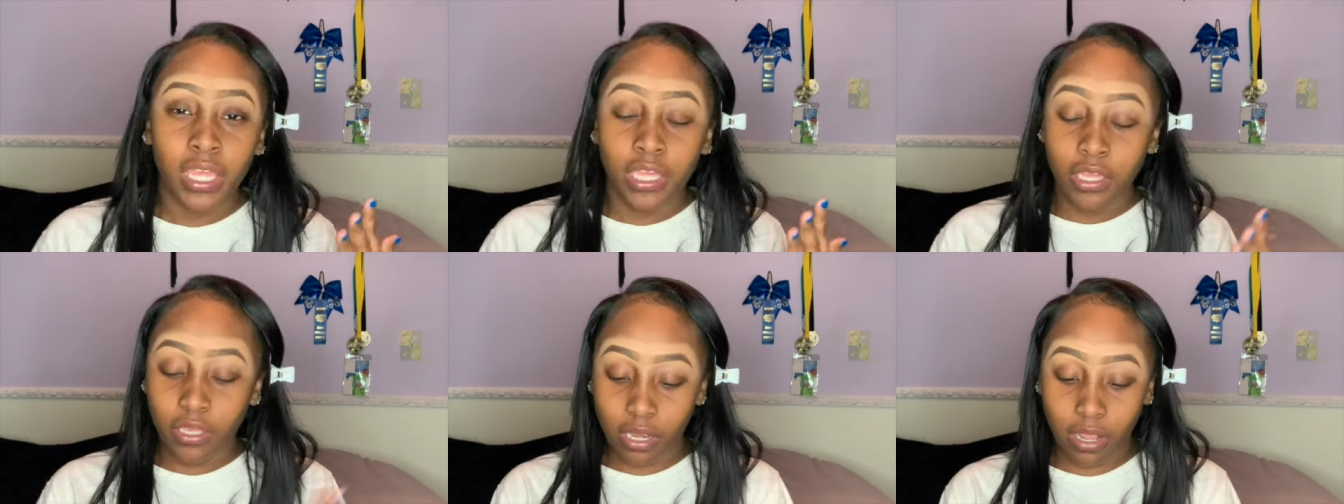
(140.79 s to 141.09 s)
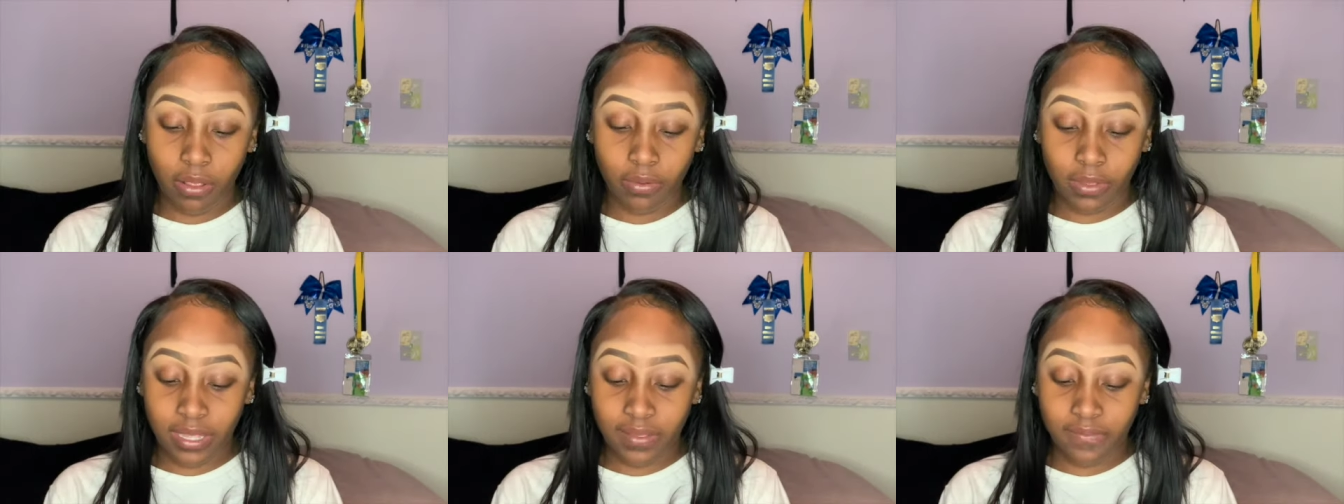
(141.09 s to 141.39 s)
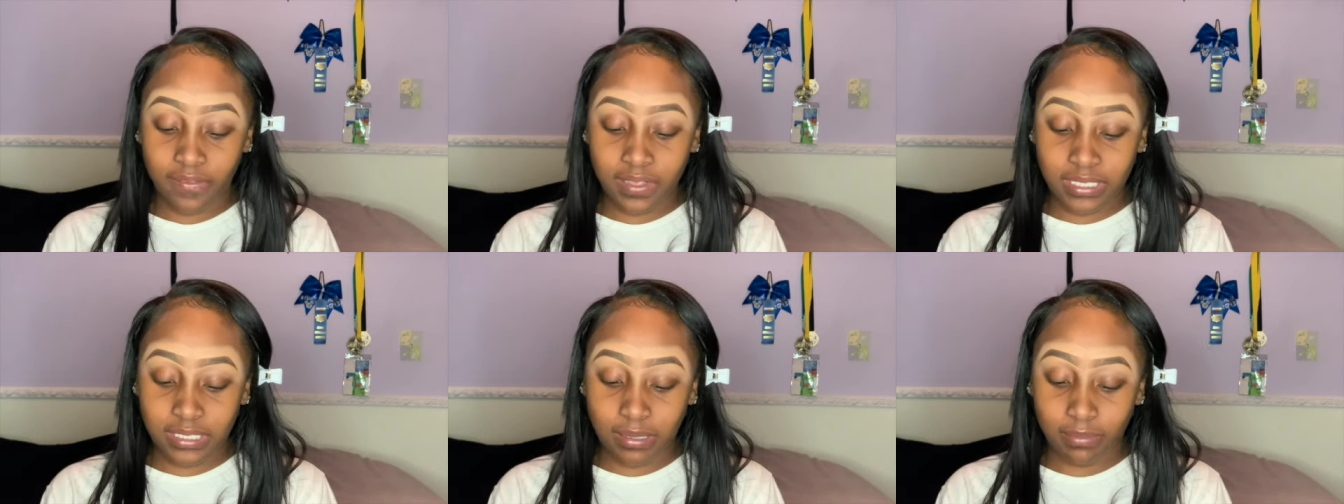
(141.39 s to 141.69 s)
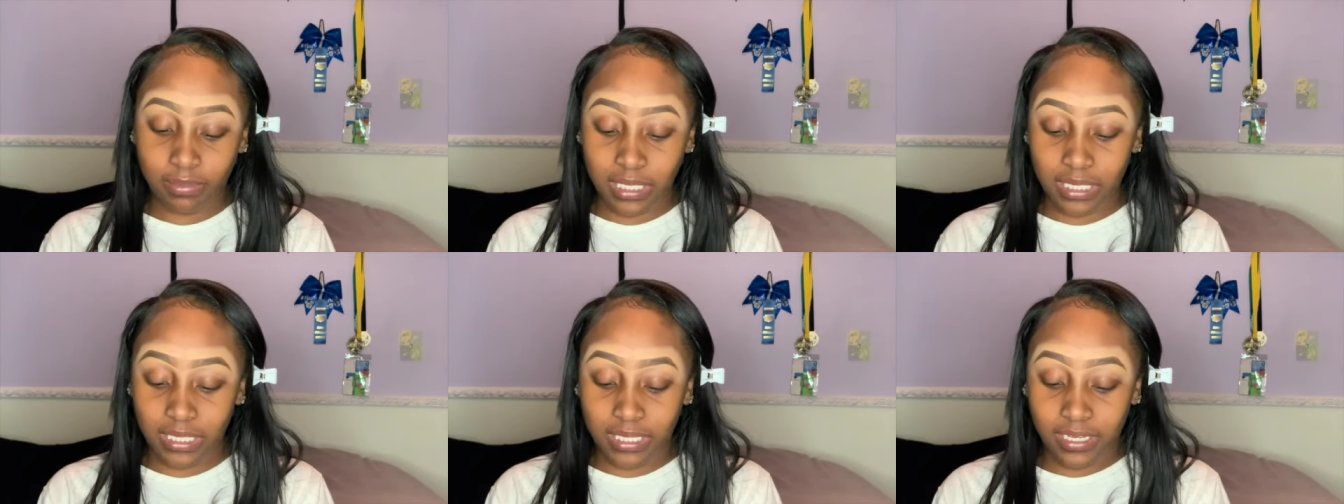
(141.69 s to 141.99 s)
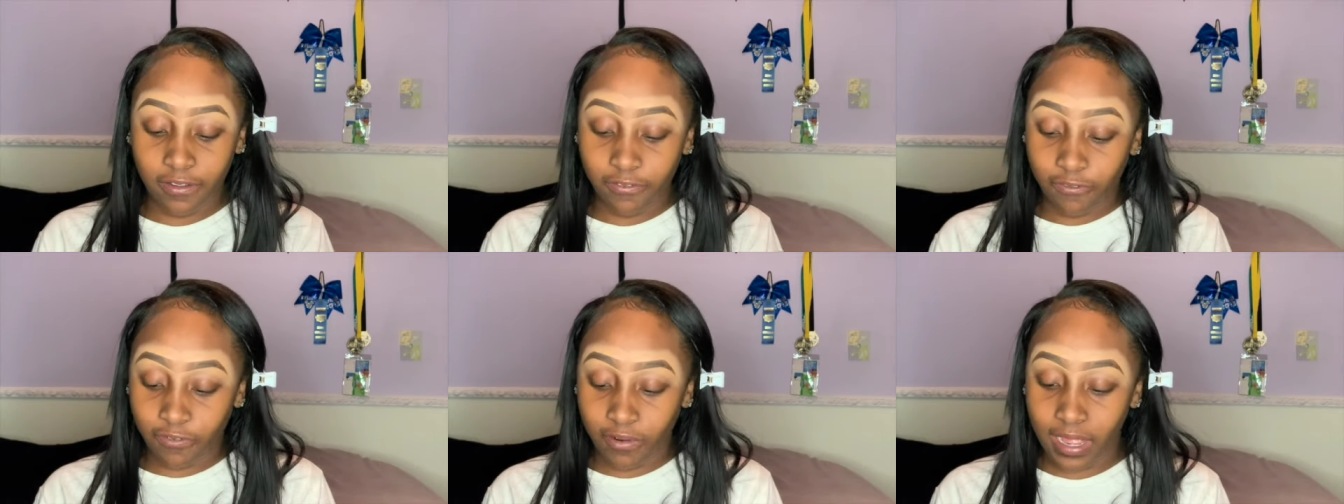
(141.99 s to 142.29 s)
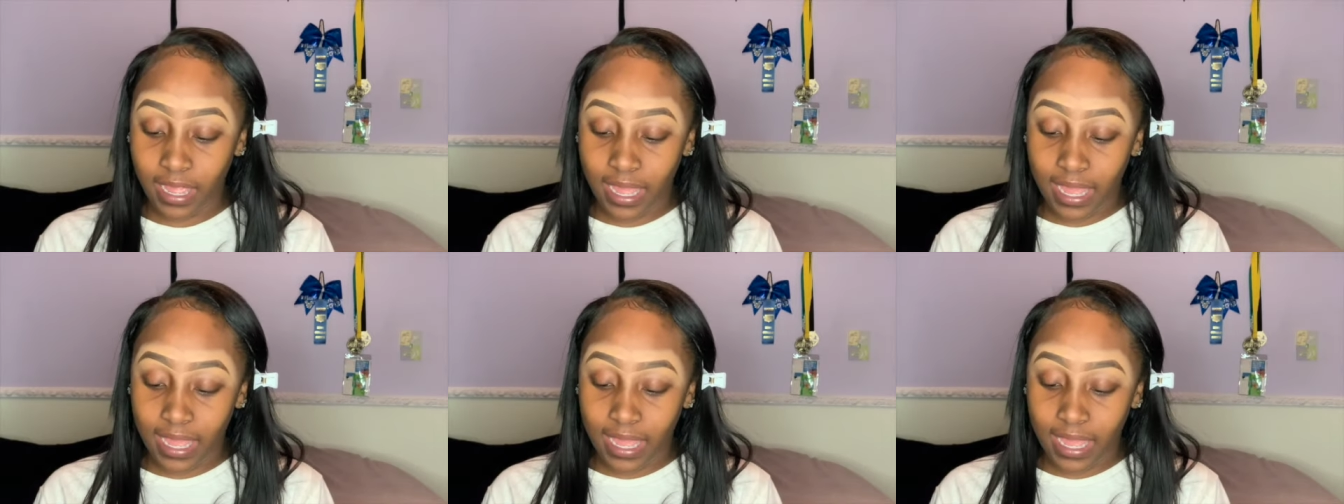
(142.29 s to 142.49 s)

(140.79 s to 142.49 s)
you know, give it something different.